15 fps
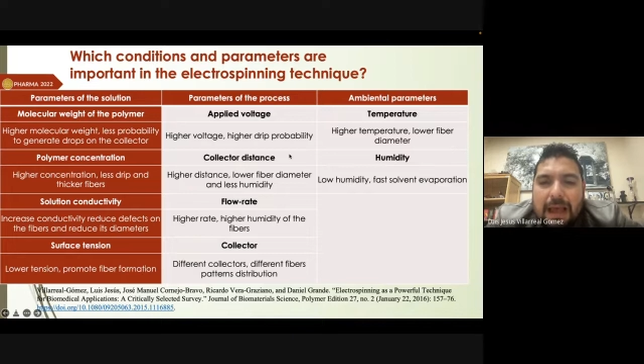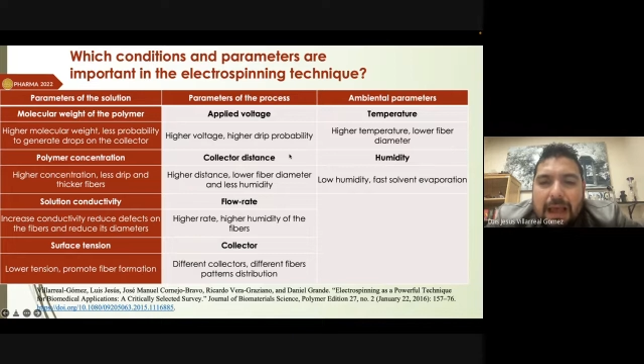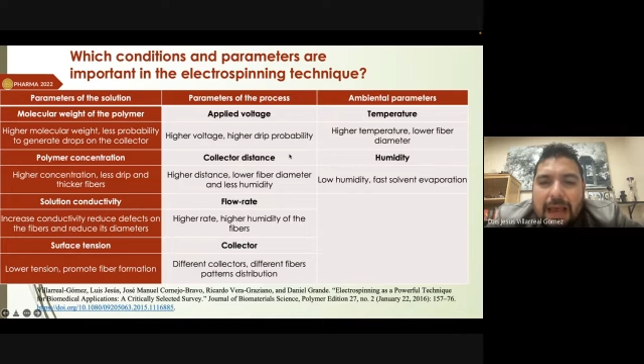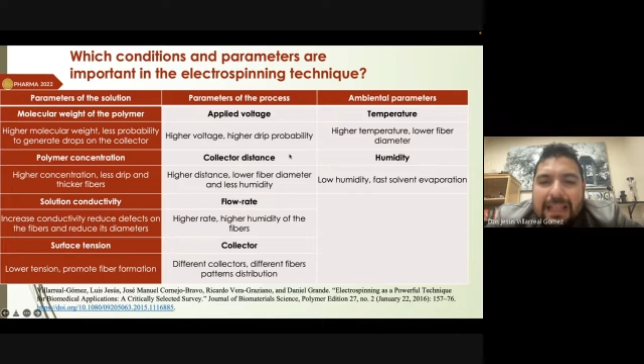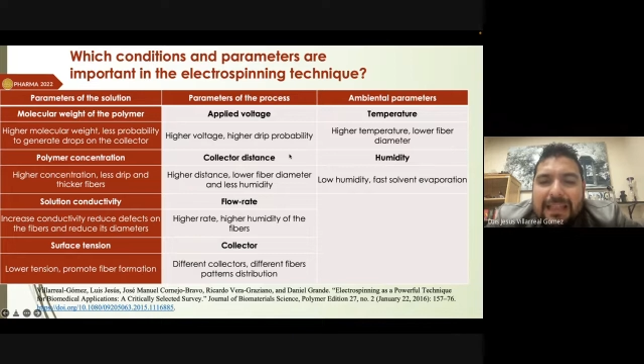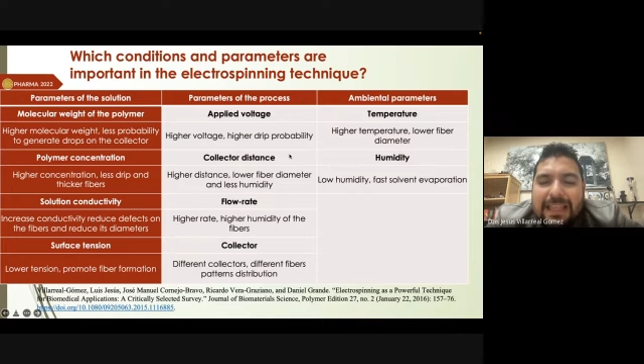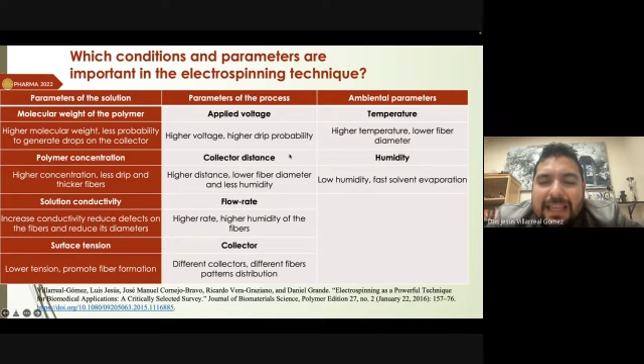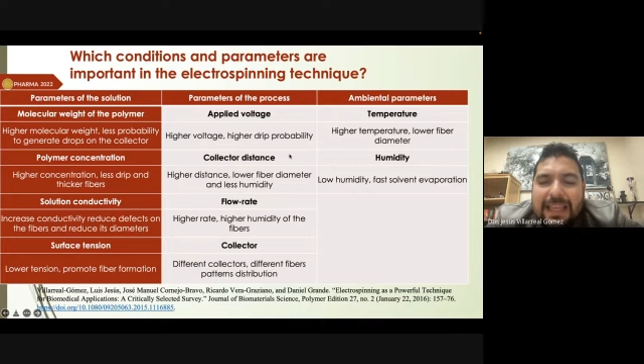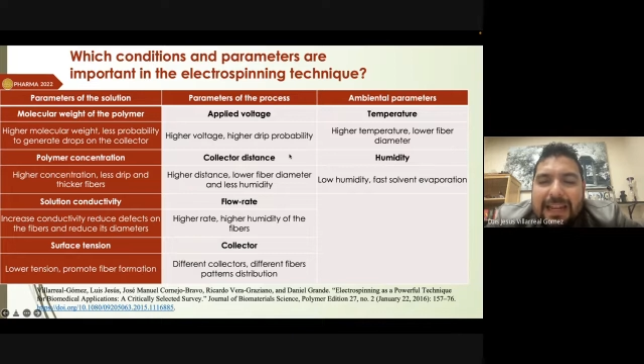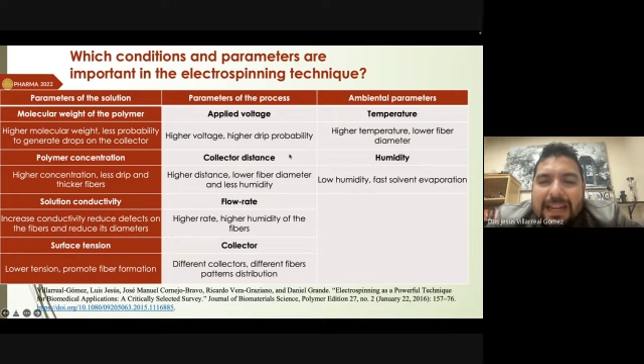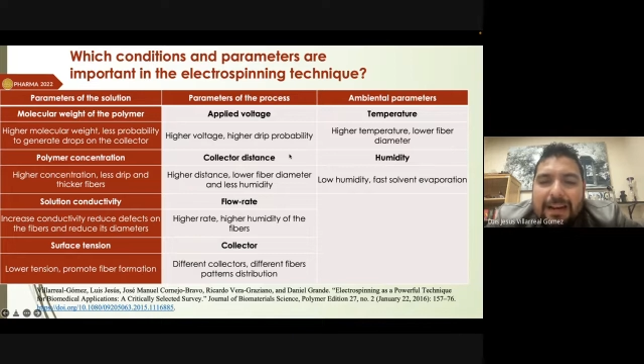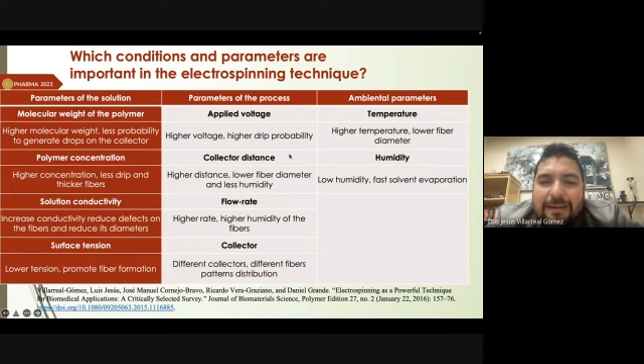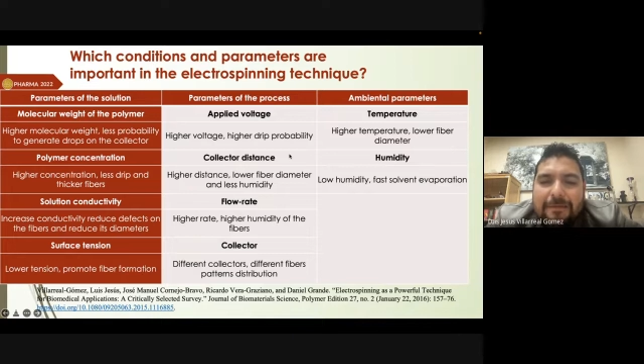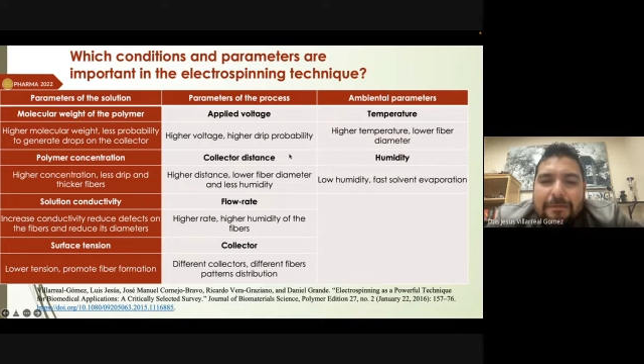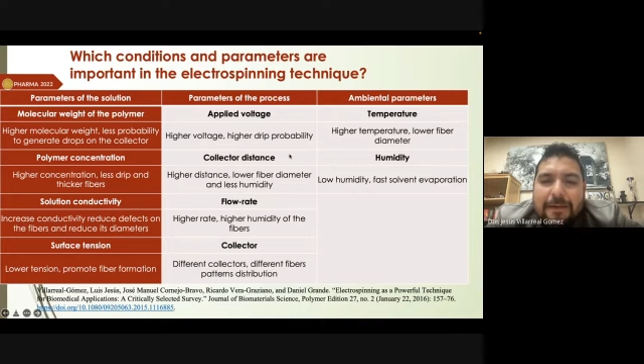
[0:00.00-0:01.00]
a
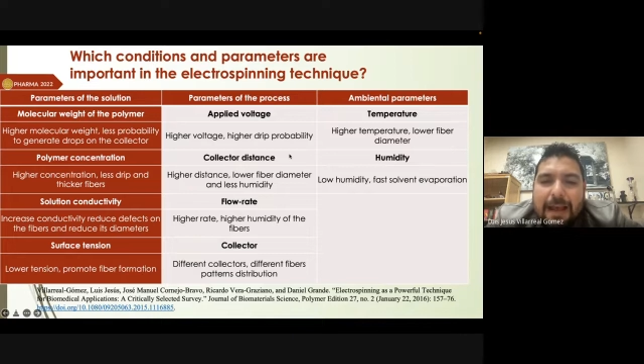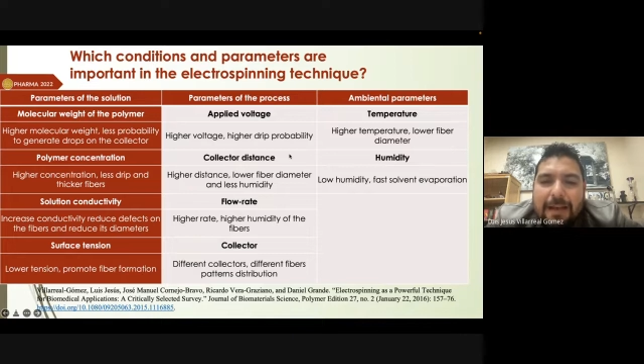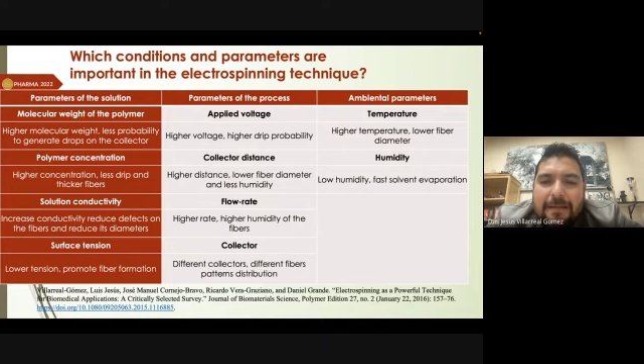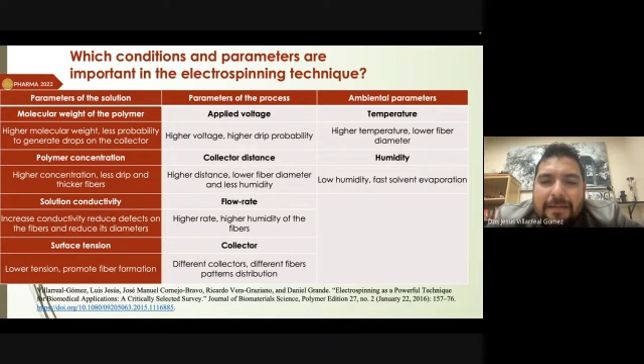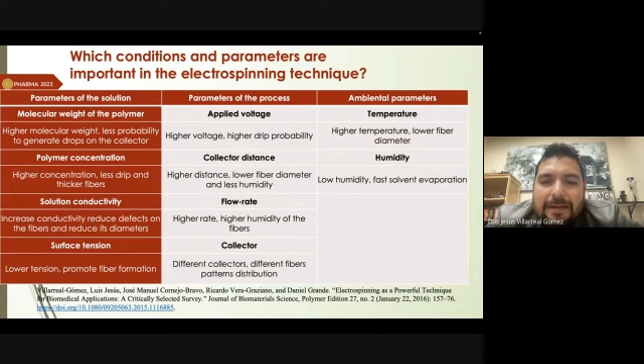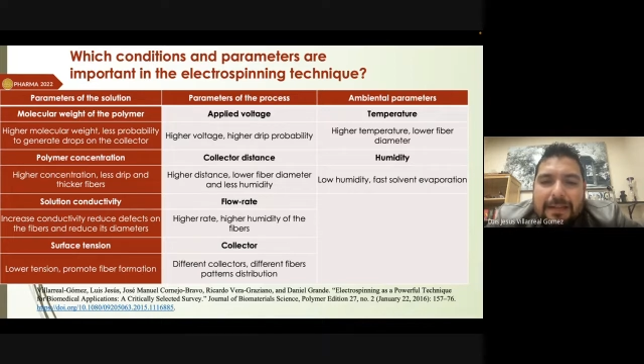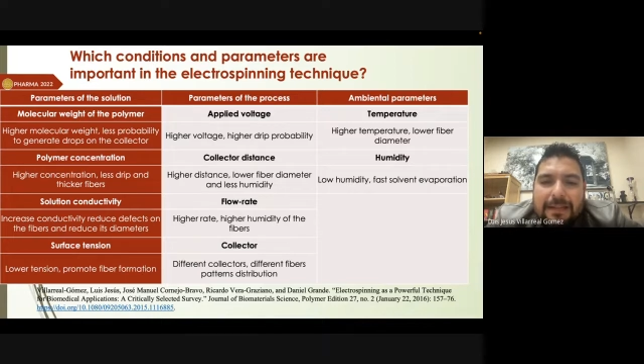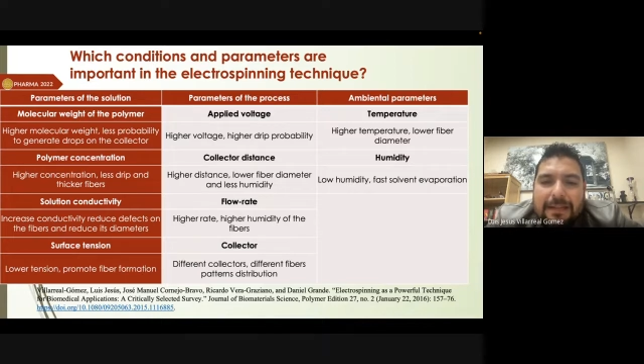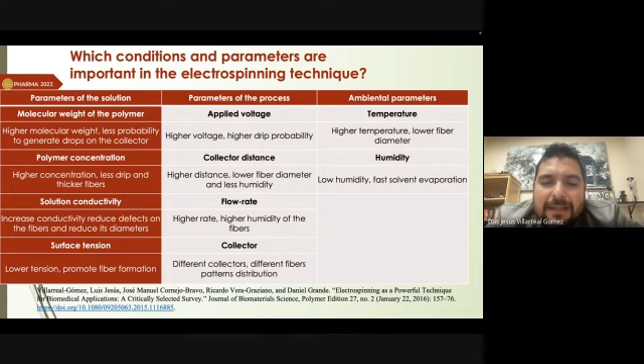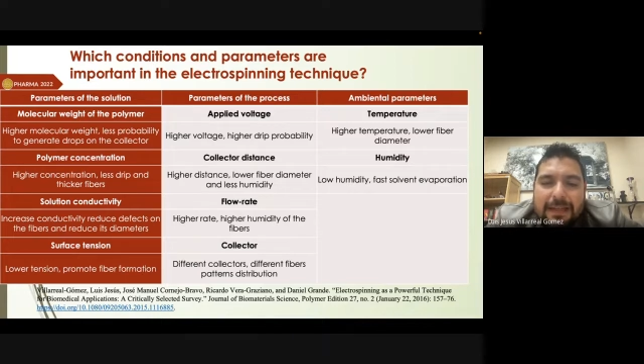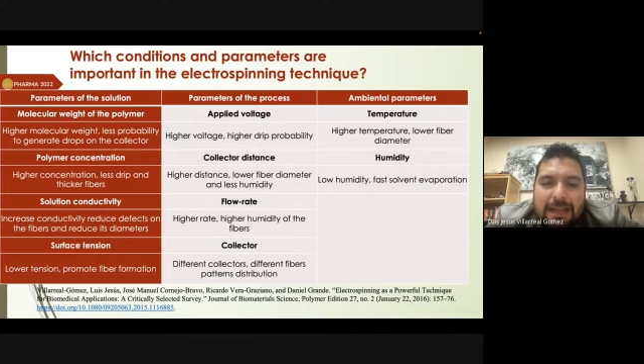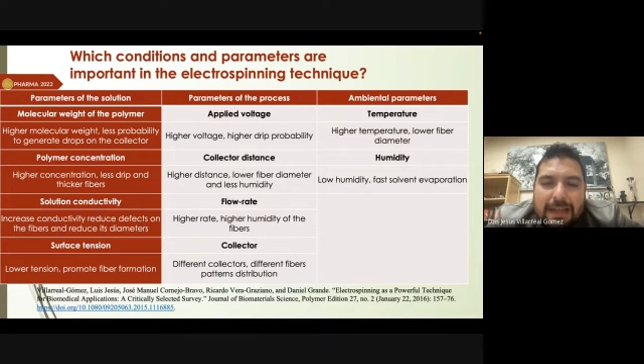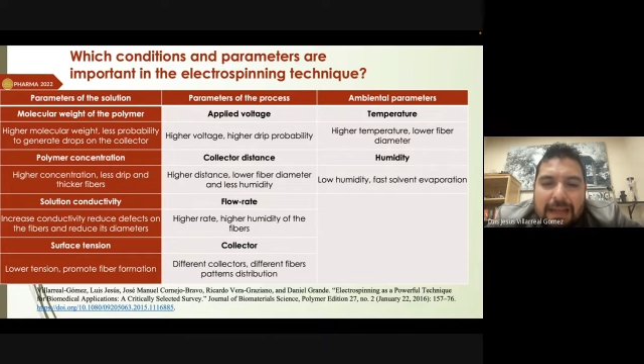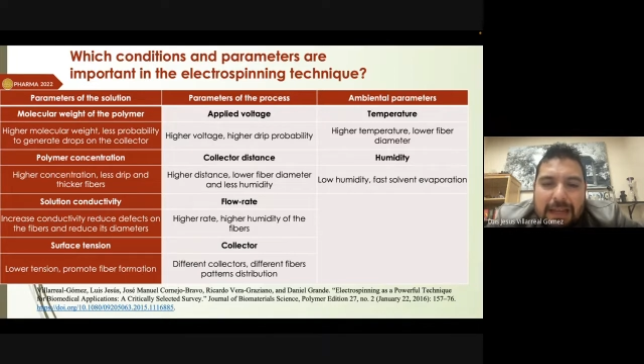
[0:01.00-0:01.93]
thinner fibers,